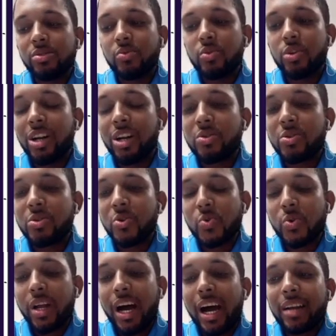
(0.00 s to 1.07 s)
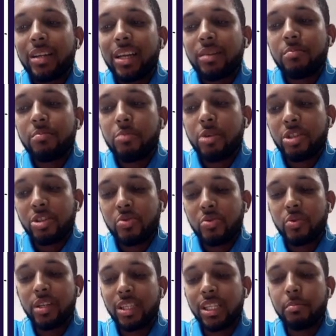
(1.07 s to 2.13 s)
Ronaldo doesn't add that much to
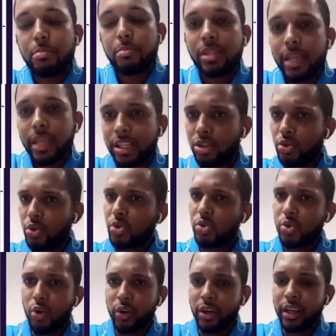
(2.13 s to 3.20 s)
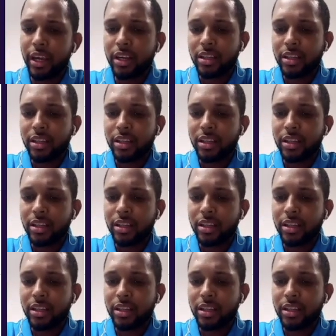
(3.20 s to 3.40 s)
the team besides just scoring.